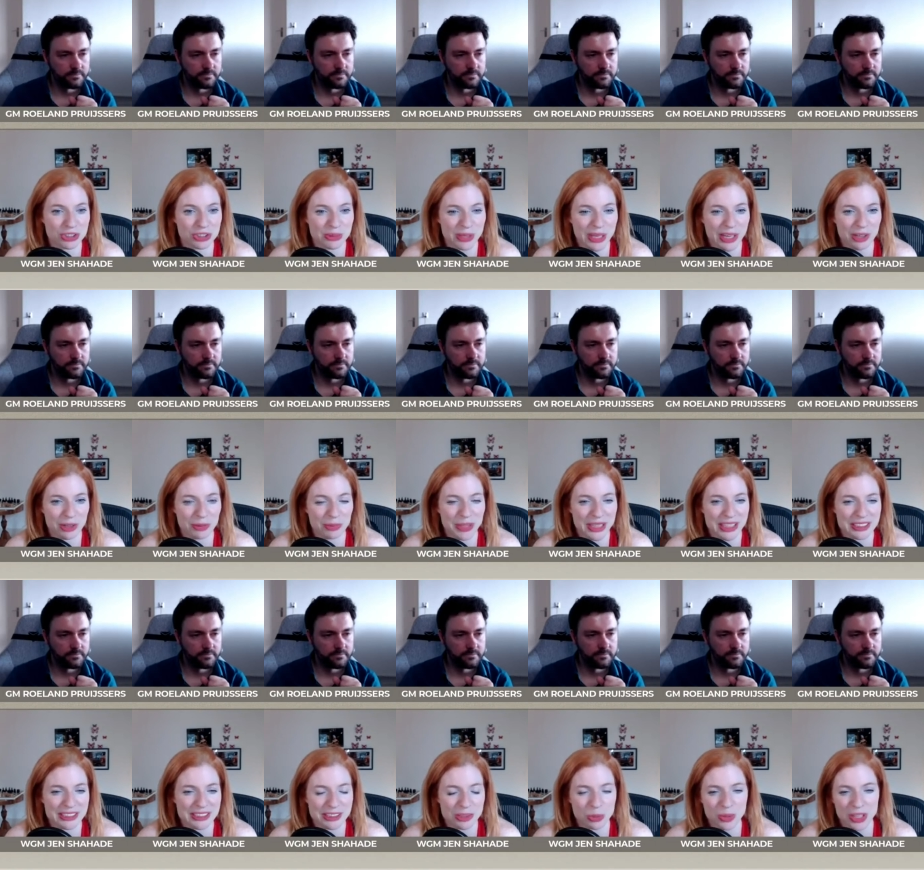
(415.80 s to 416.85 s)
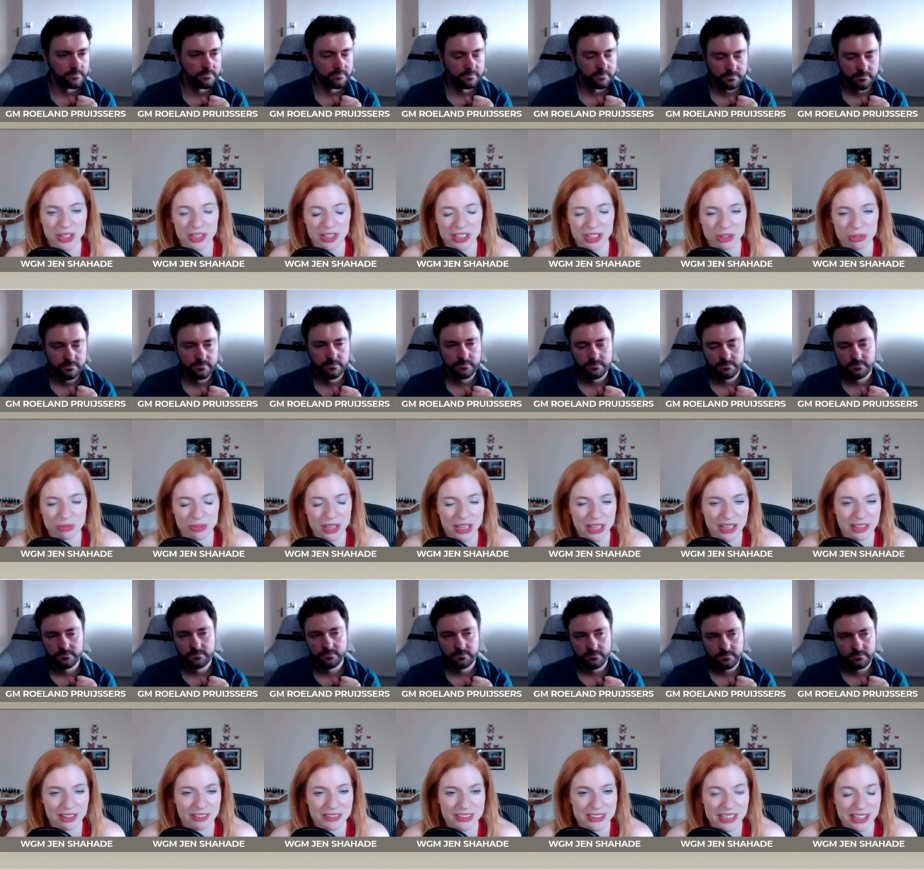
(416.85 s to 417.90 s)
Speaker 1: as well, because the queen on
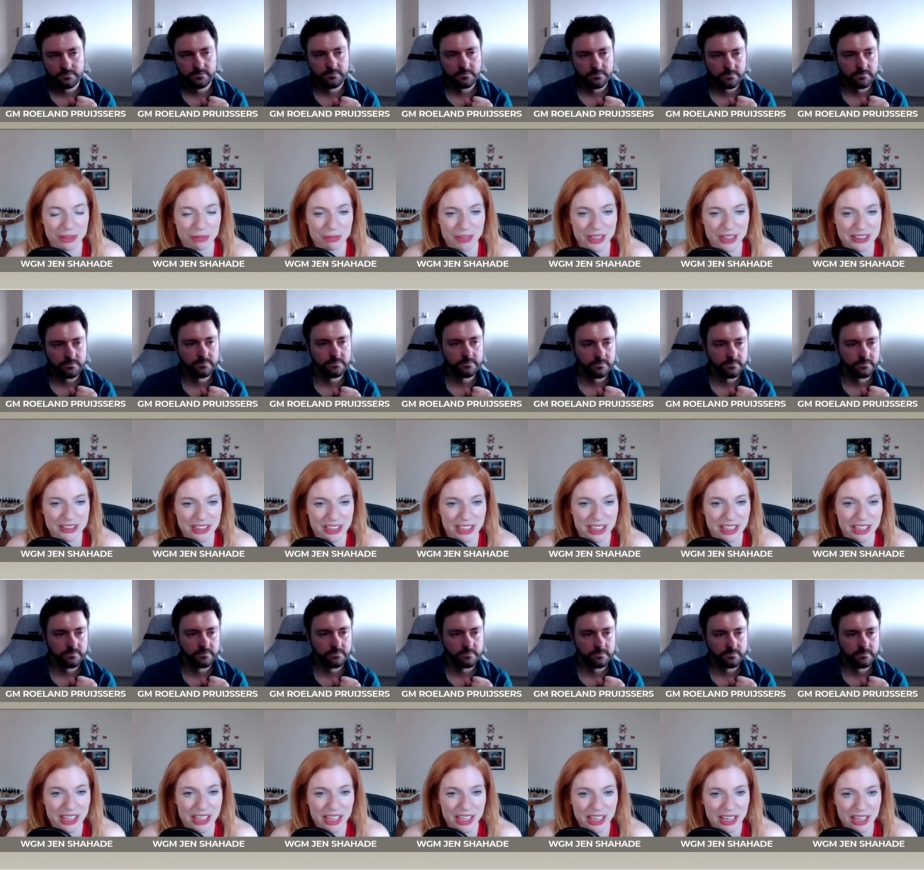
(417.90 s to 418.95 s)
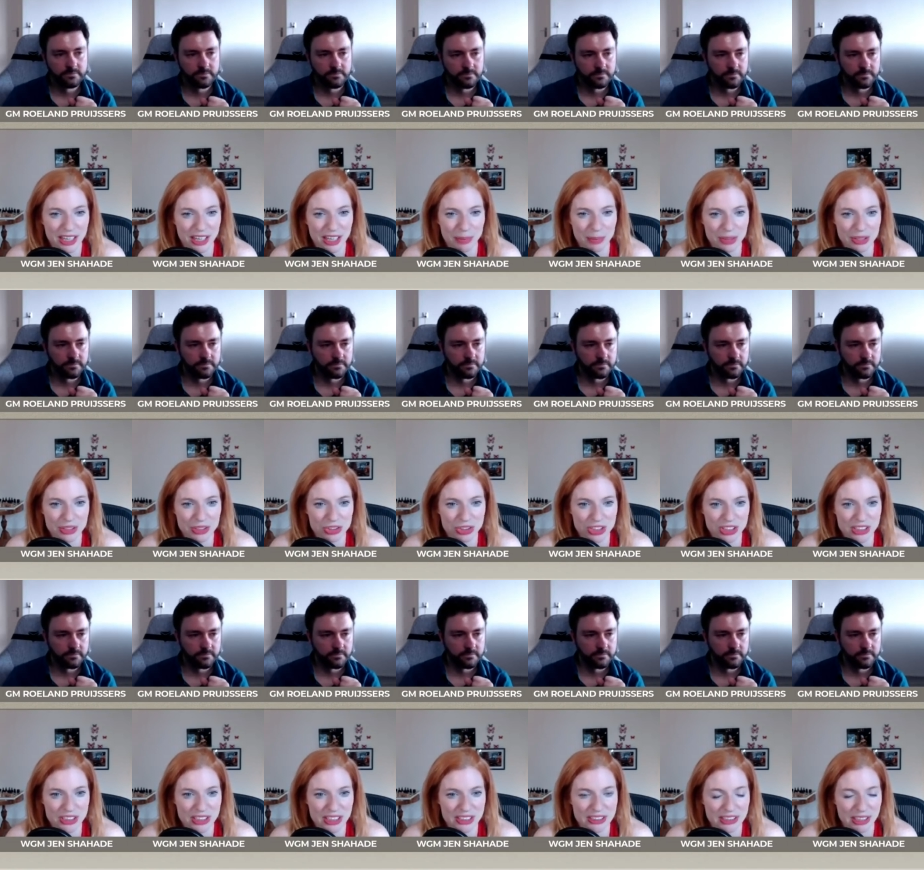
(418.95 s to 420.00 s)
h5 is now facing a
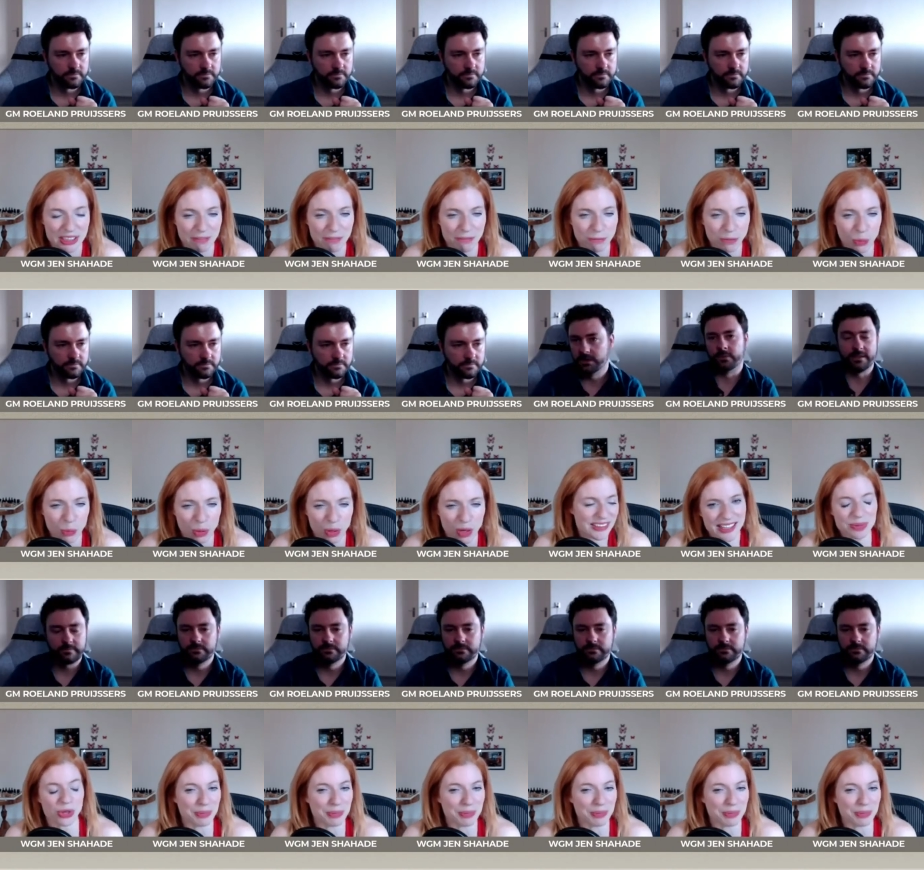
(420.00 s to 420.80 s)
g takes f4.